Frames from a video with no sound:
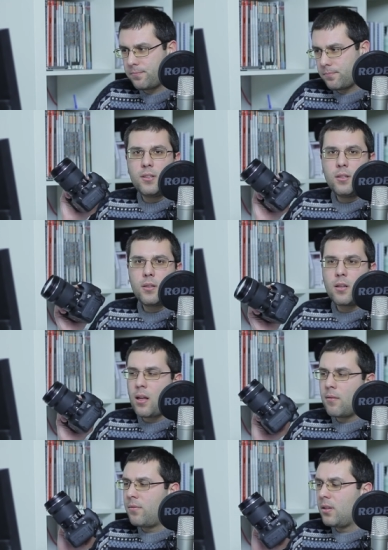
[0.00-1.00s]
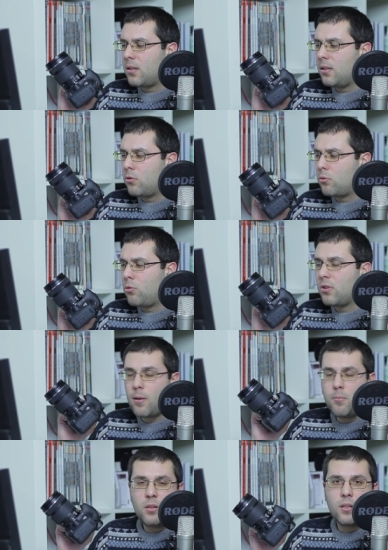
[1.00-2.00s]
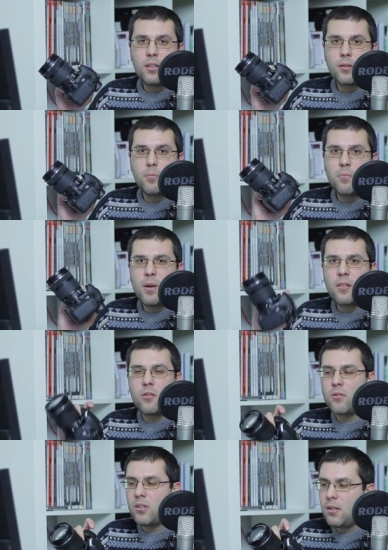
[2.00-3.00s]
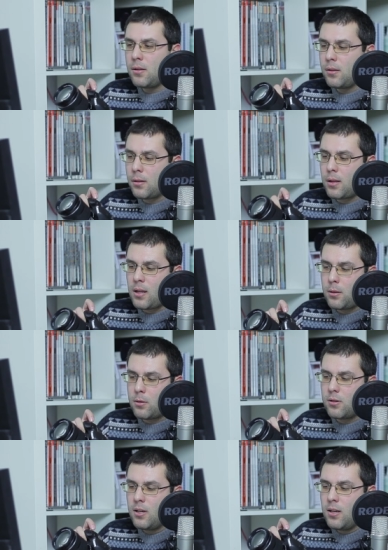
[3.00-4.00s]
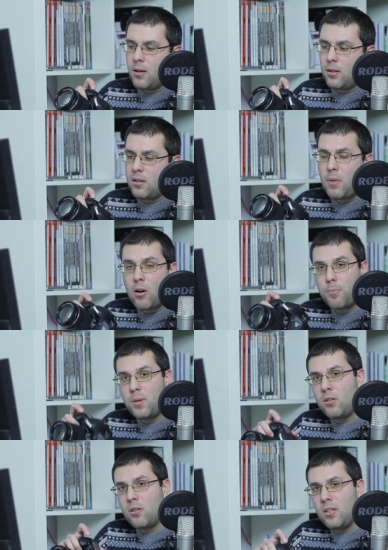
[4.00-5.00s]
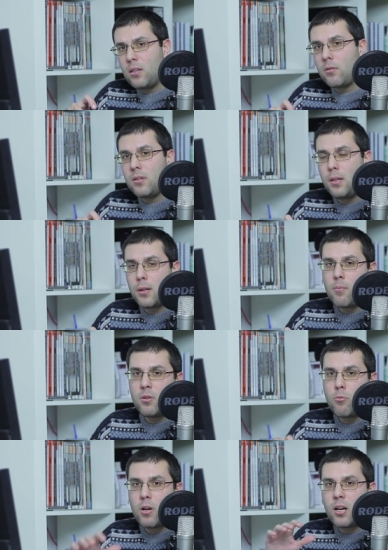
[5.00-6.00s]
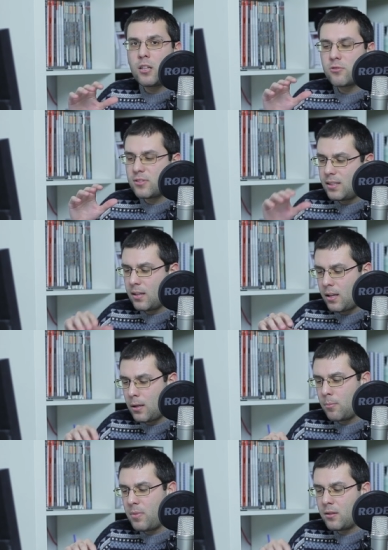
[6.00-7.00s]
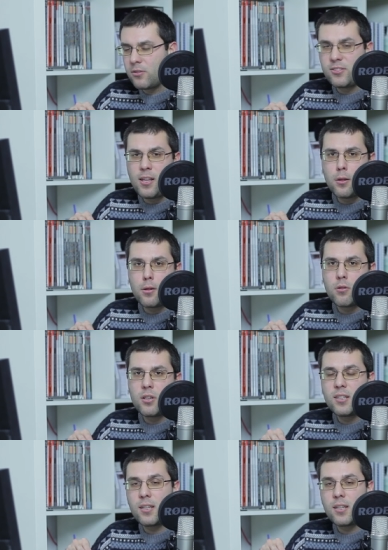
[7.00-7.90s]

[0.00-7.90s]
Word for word: Only detail I think it could have been a little bit better is the sensor. In my opinion, Nikon D seventy-one hundred still has a better sensor.